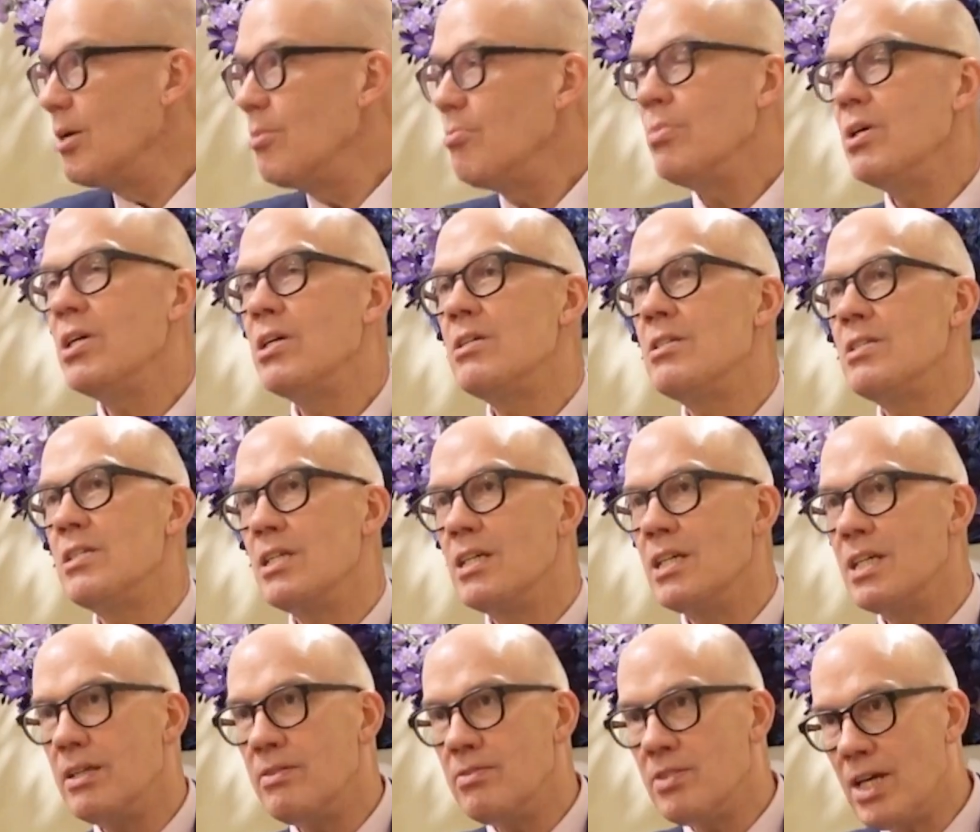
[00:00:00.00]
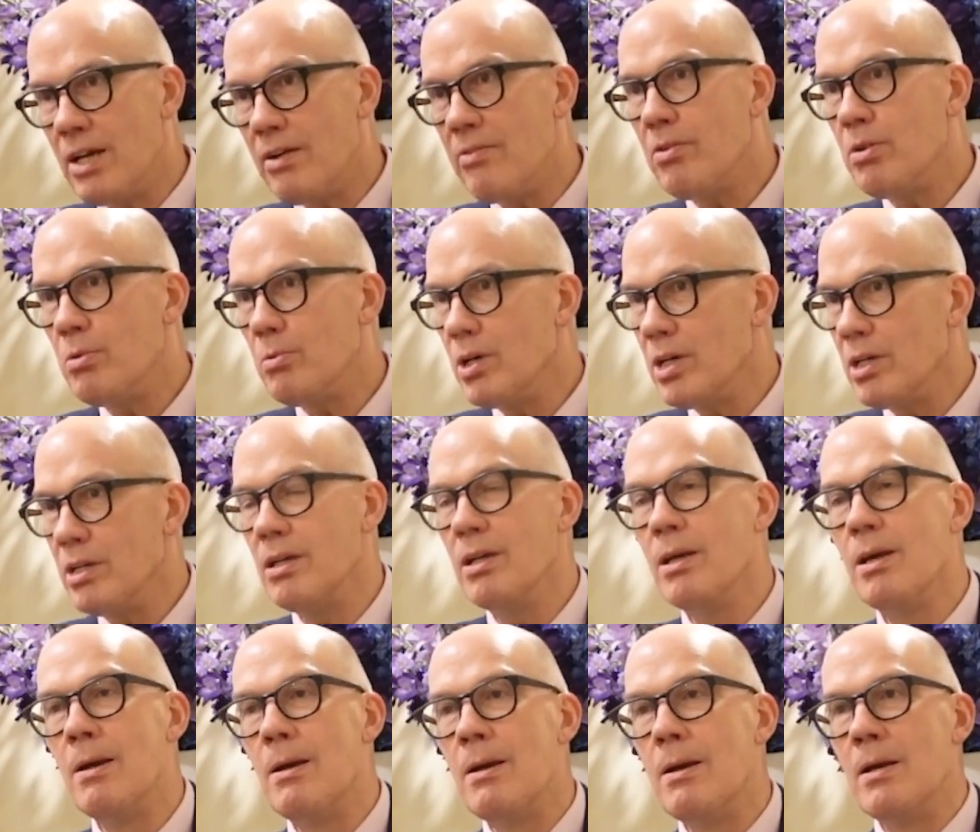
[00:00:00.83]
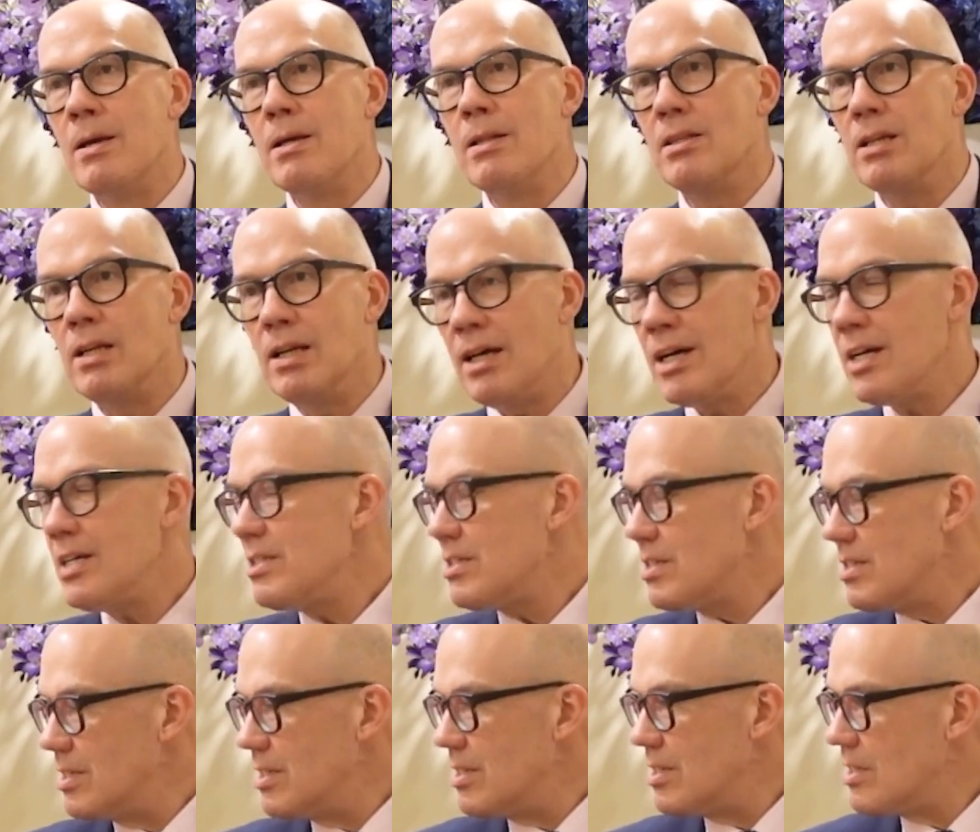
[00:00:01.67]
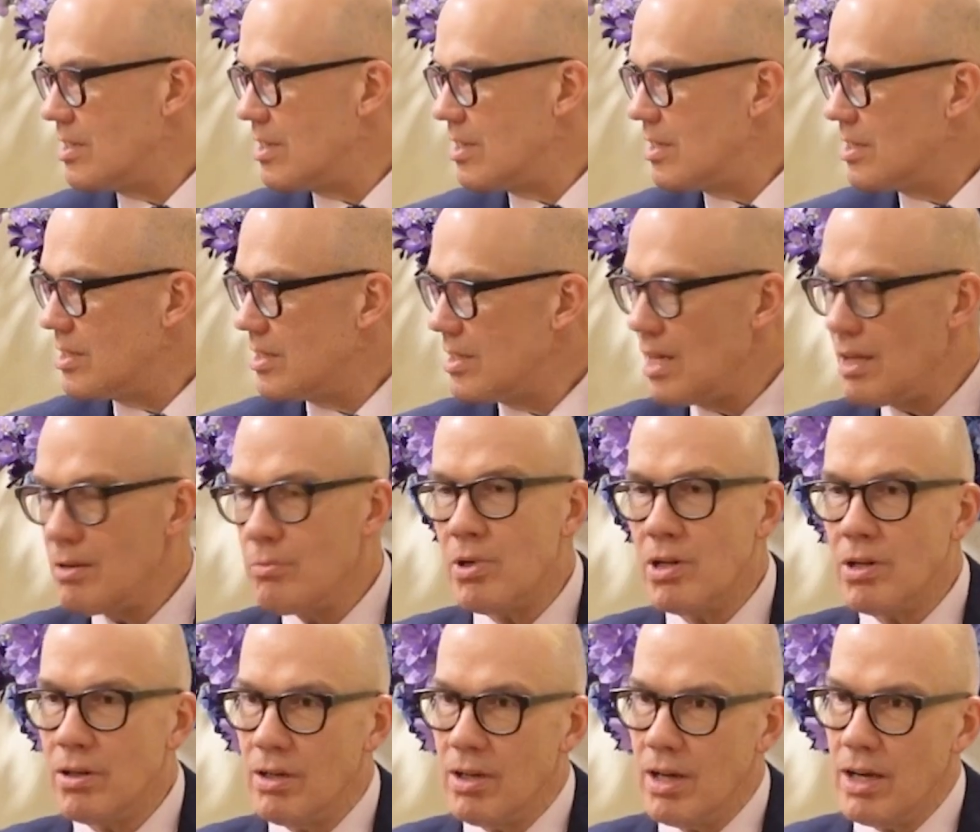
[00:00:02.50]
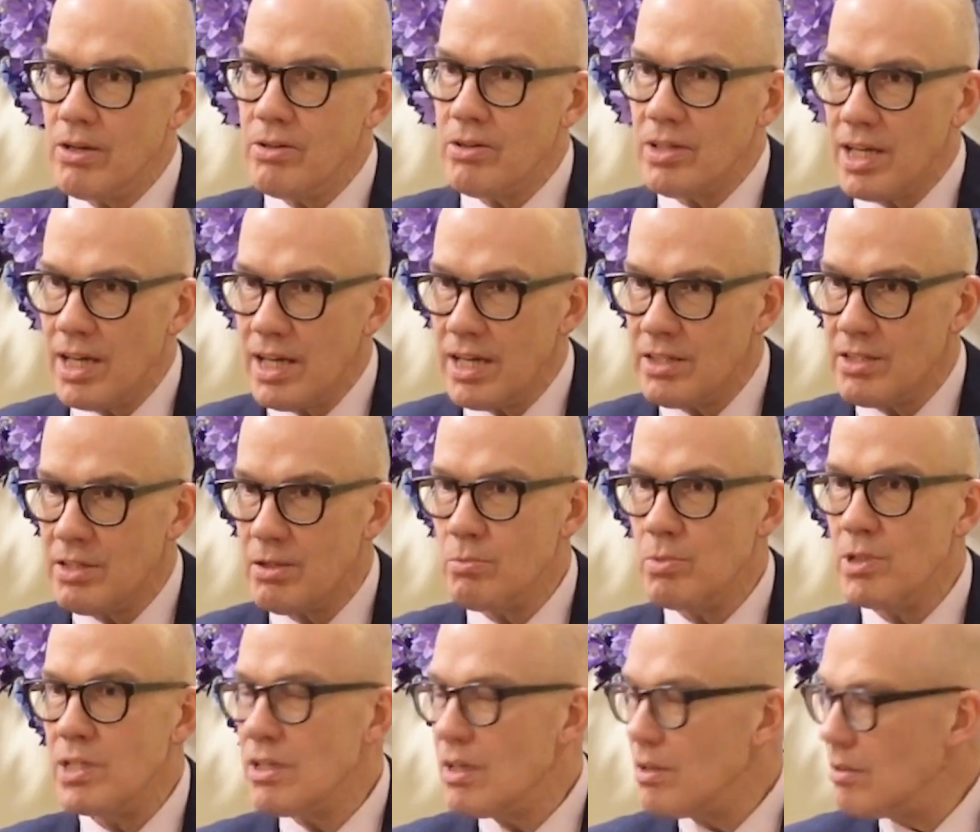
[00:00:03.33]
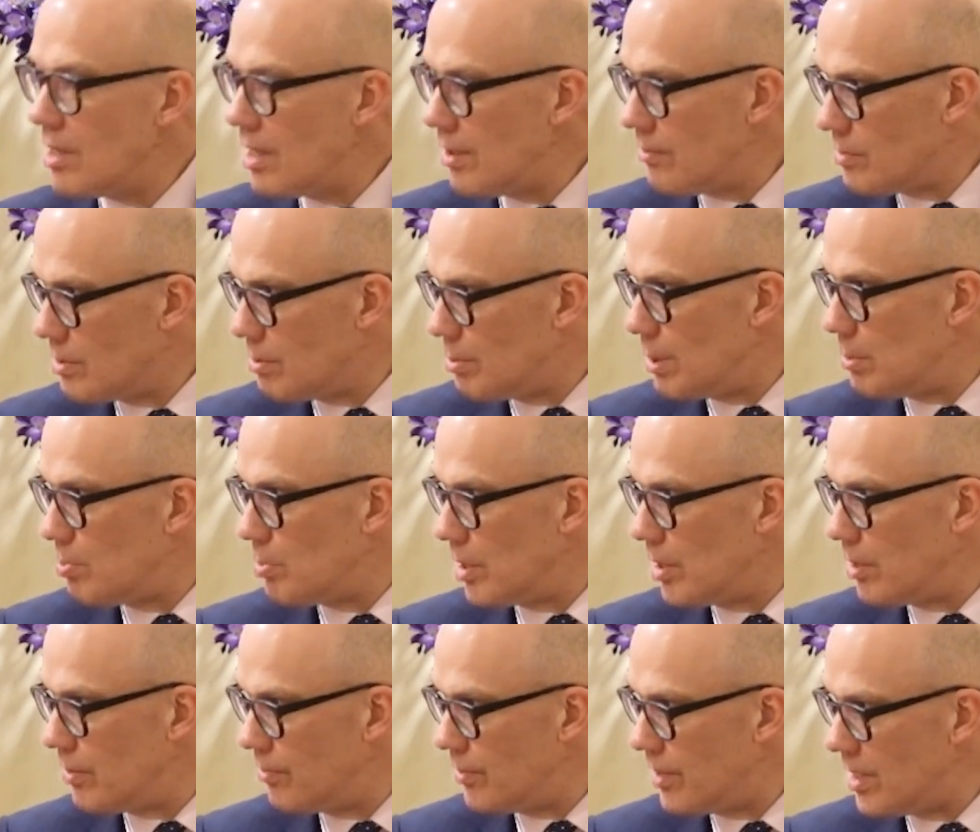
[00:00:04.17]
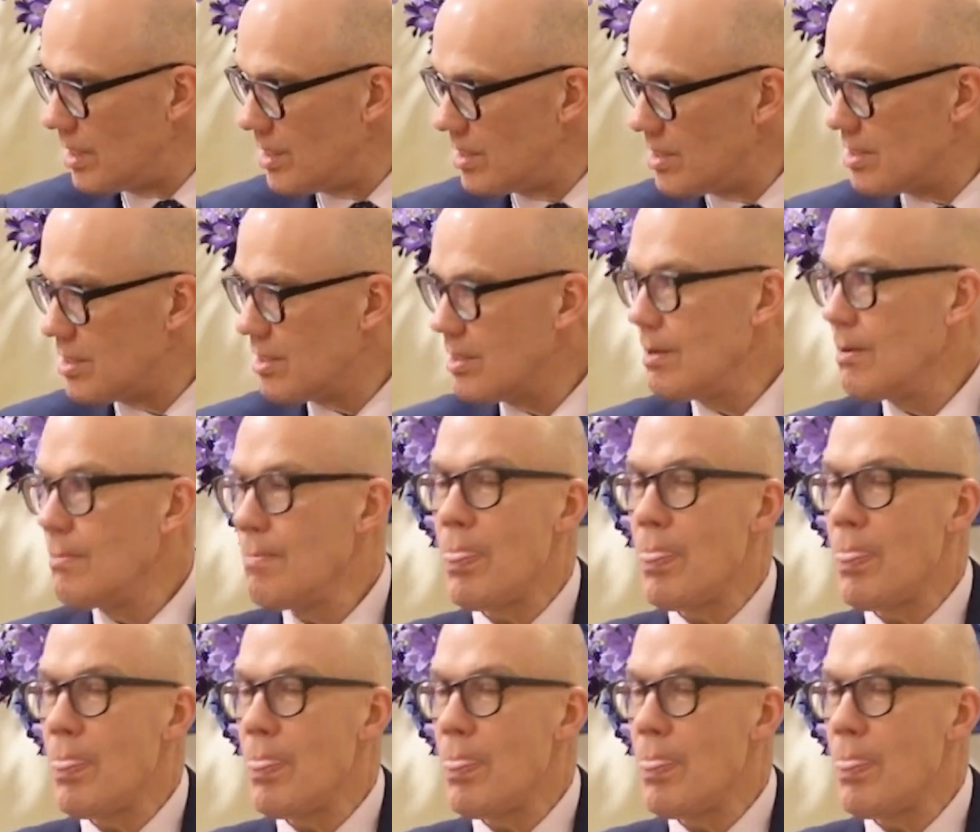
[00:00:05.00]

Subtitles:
because it gives everyone the license to say, well, okay, so we don't have to be perfect.